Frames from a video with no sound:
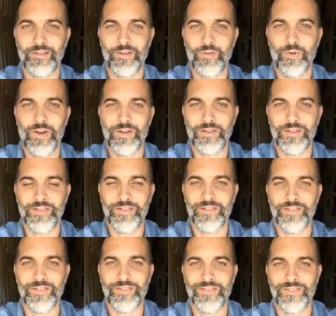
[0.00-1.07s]

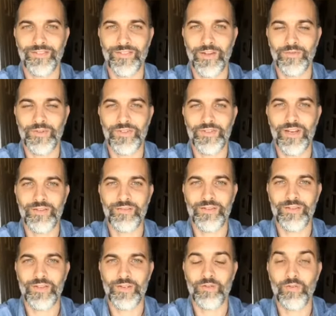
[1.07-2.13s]
awareness, of which
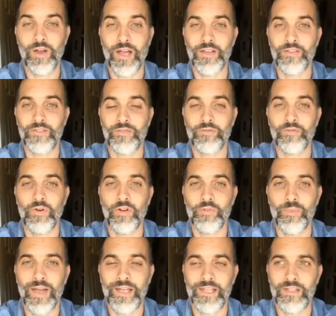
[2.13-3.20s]
everything arises and falls
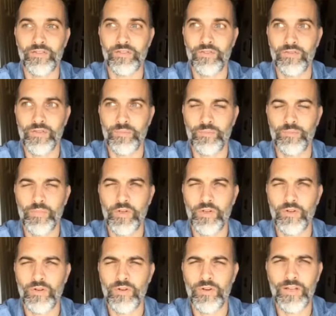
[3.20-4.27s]
back into, the
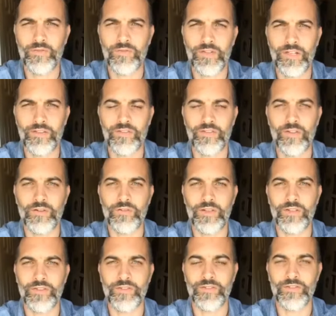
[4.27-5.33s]
pure infinite
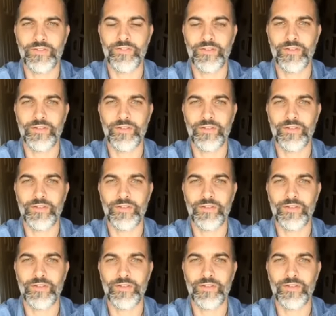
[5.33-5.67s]
stillness,